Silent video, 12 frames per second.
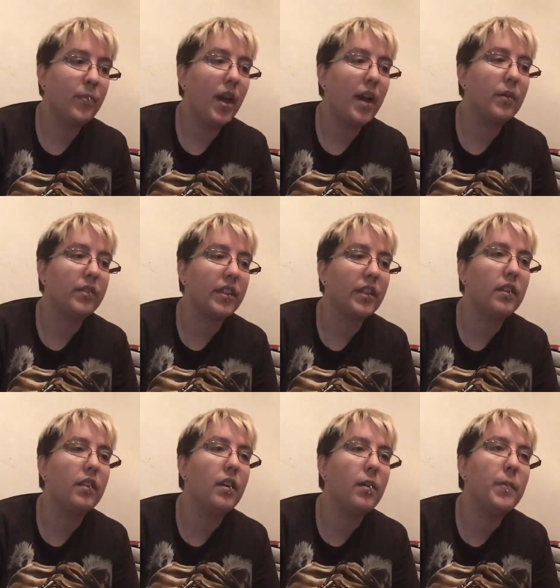I was like,
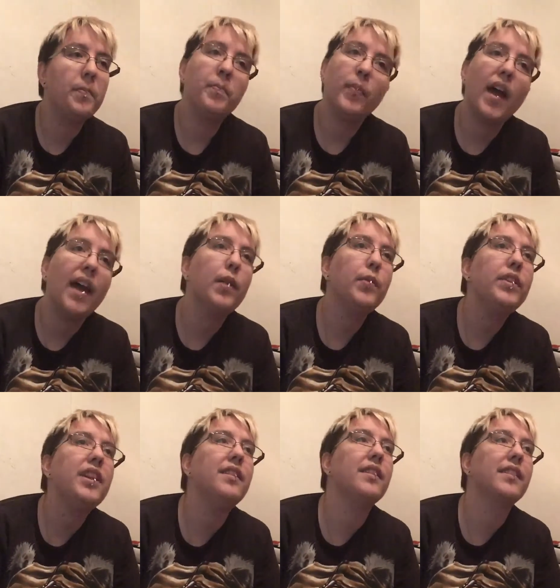I don't
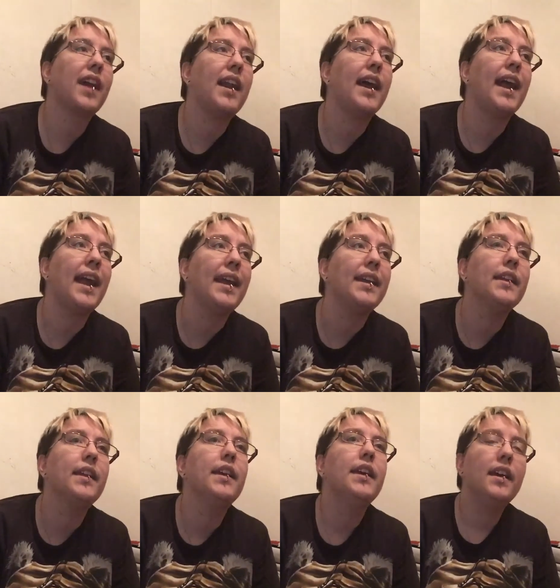need this kind of hate.
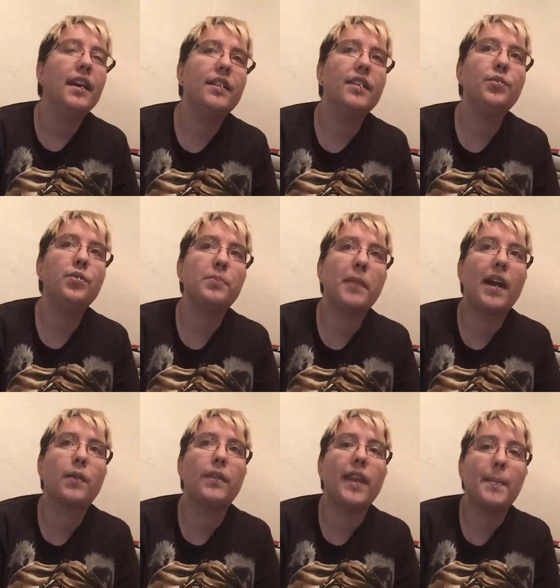And this was
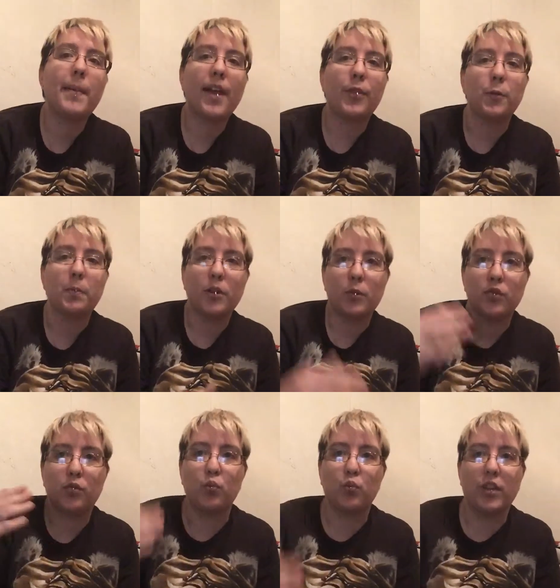back when that bathroom bill
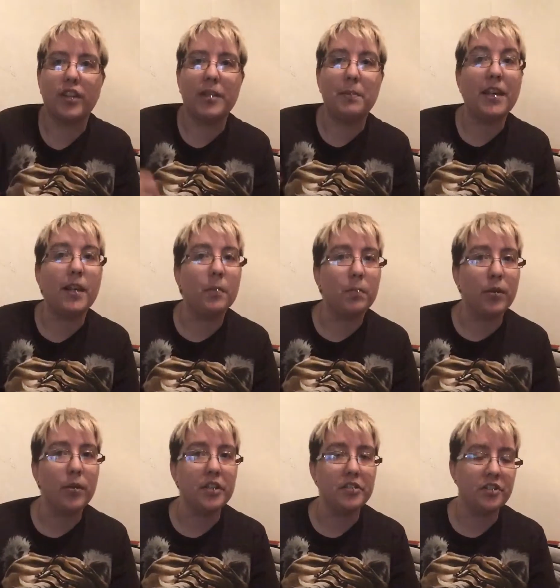was really being
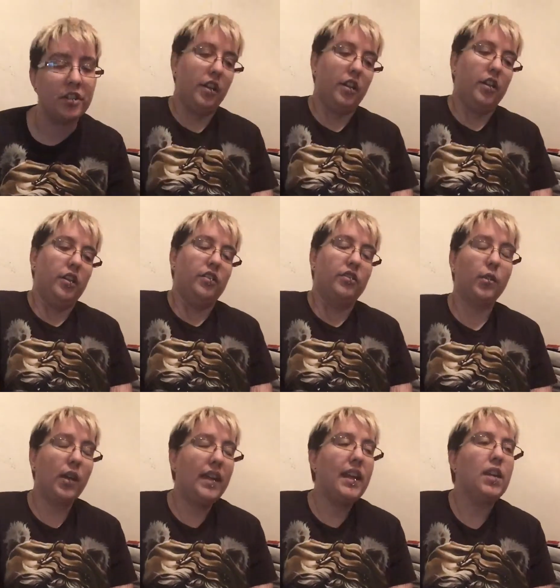pushed. So
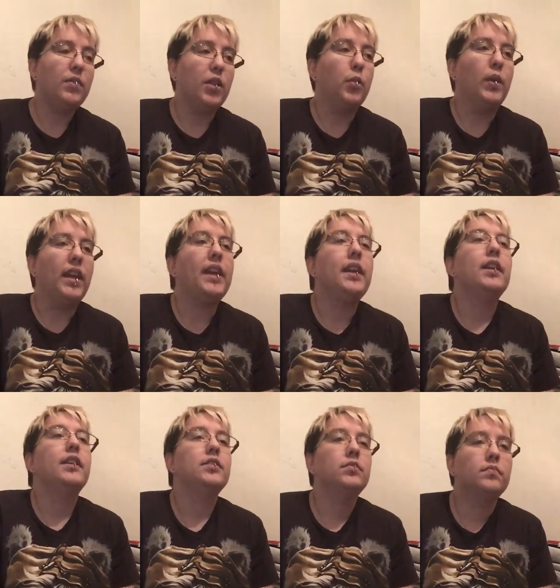I gave it a week,
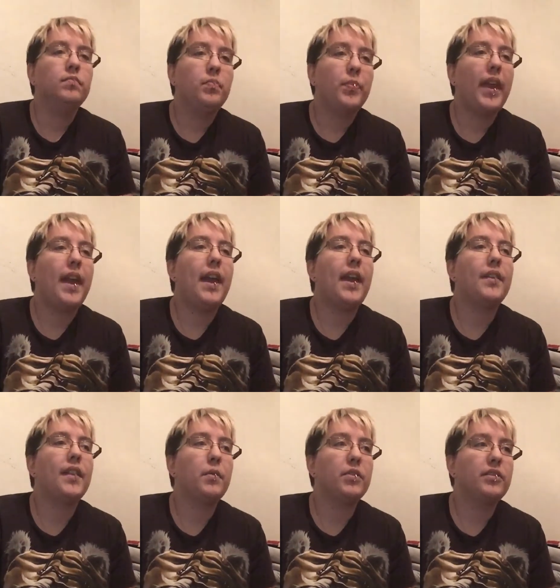
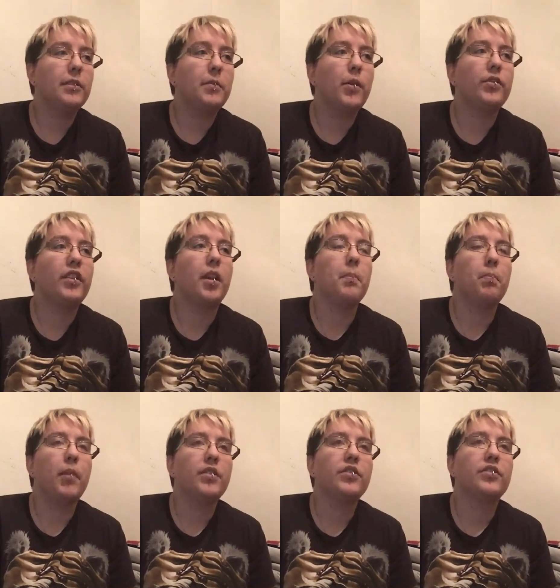and they were still posting a
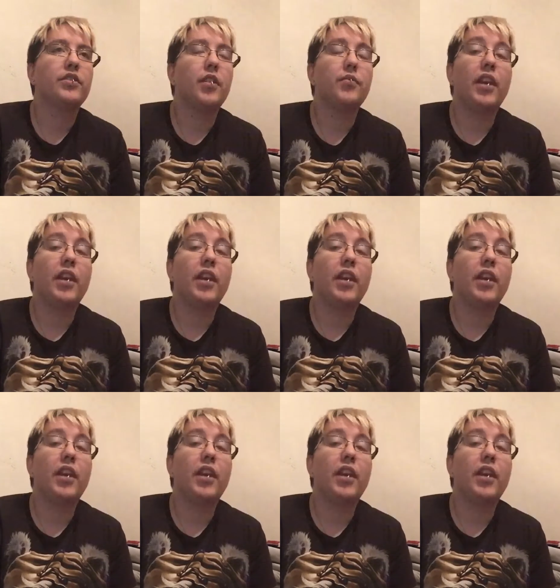bunch of stuff.